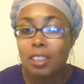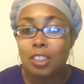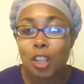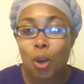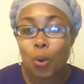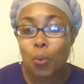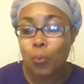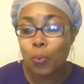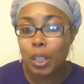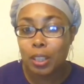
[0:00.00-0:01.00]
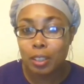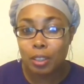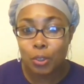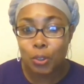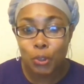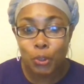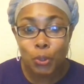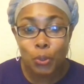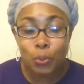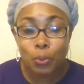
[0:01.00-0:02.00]
So when
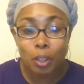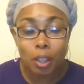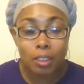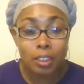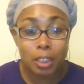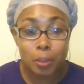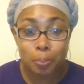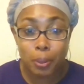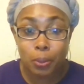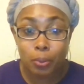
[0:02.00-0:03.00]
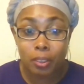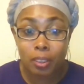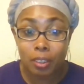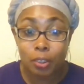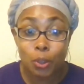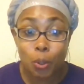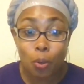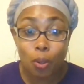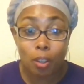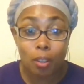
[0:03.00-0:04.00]
you dispute
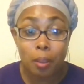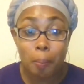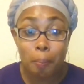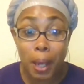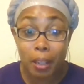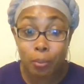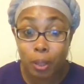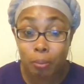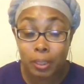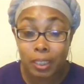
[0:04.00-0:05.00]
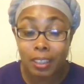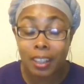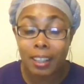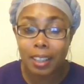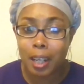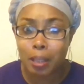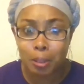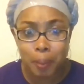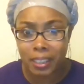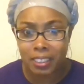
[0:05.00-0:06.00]
your bankruptcy and it comes
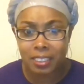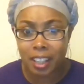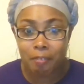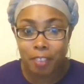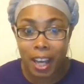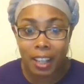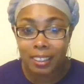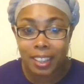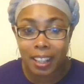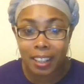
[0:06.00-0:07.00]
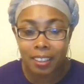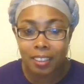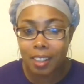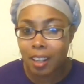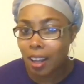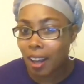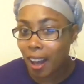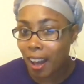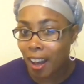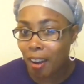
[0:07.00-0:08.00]
back and say validated,
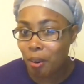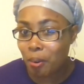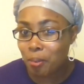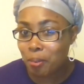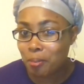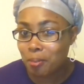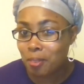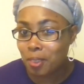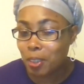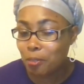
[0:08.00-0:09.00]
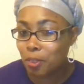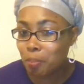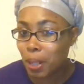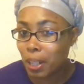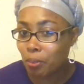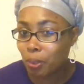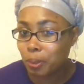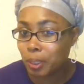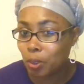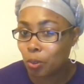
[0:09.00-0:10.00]
how? If the
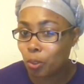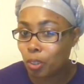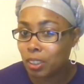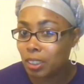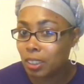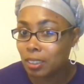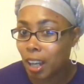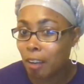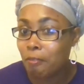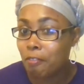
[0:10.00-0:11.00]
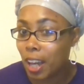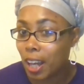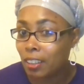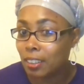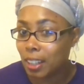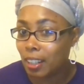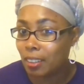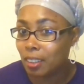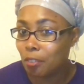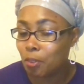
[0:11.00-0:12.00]
bankruptcy court does not validate
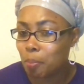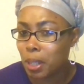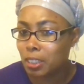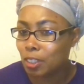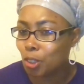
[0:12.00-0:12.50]
information.